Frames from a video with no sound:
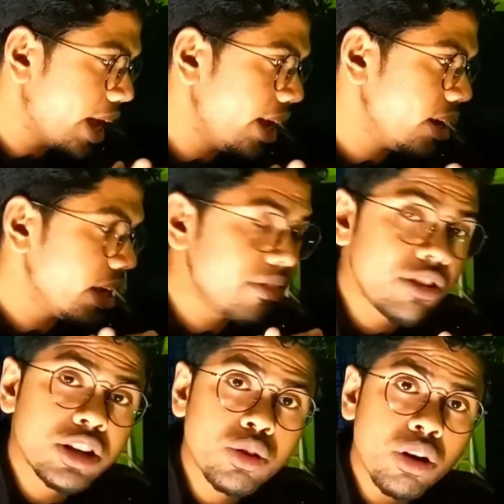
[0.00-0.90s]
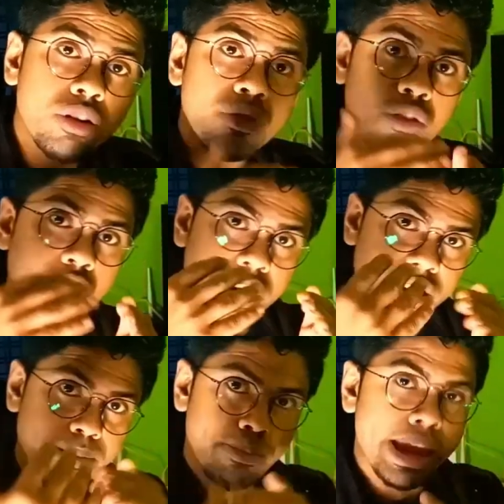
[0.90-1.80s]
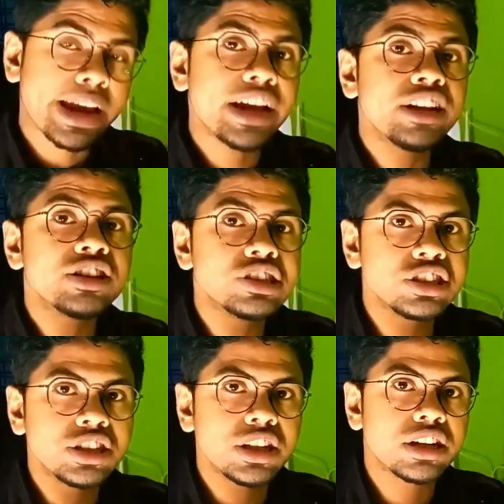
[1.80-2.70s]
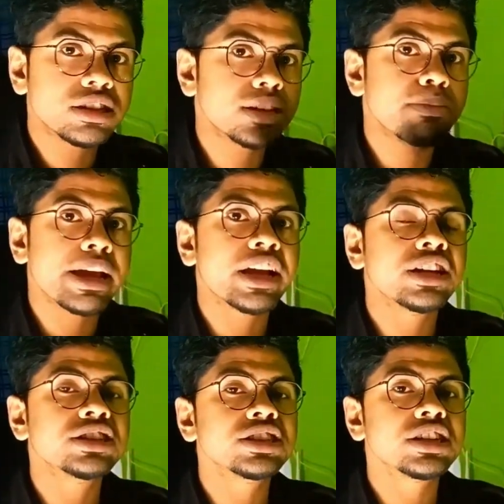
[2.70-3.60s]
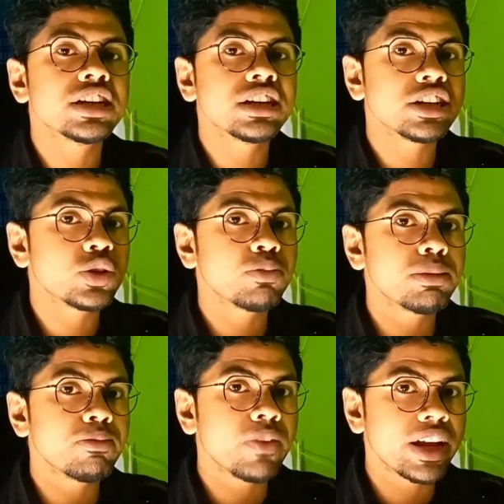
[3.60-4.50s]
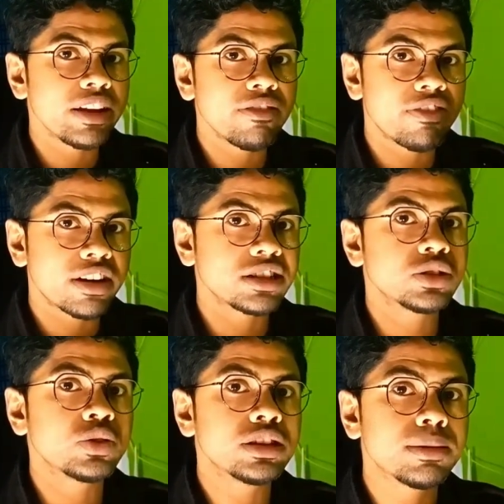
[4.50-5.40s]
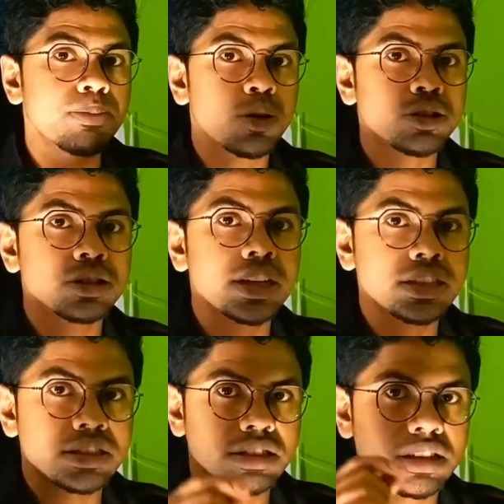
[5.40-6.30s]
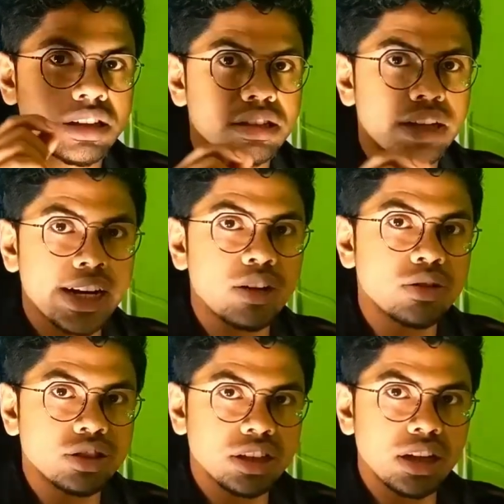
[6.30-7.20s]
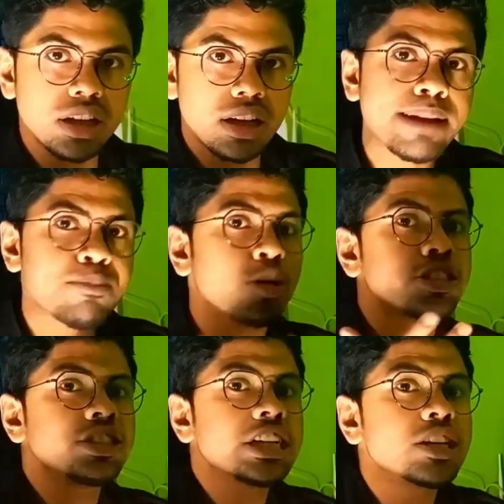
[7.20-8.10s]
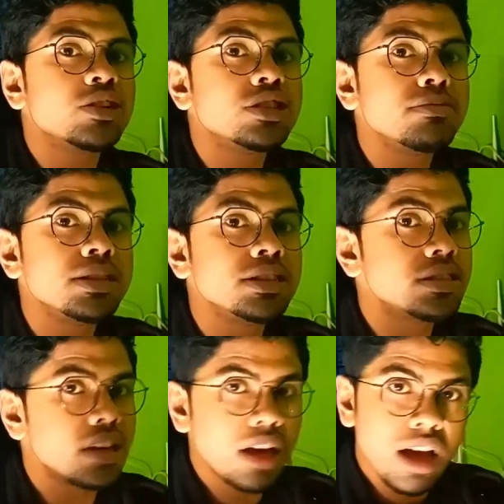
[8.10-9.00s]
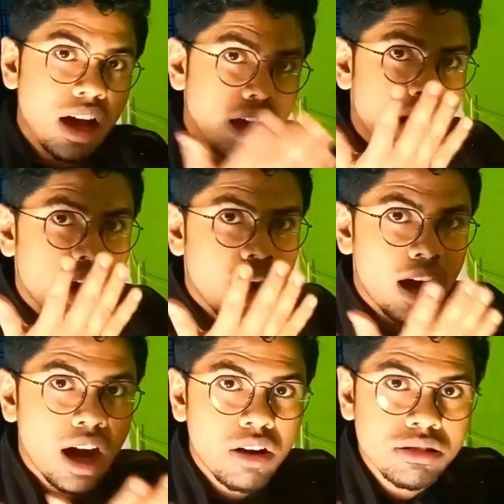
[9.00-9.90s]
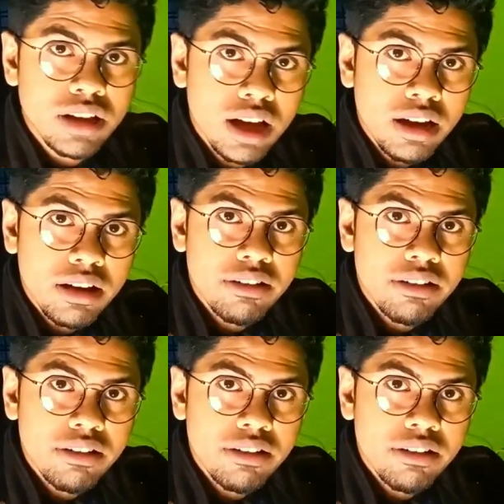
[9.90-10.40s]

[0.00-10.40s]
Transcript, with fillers: And if we talk for the backend engineer, then backend engineer need to be very versed with the process technology. And process technology means how the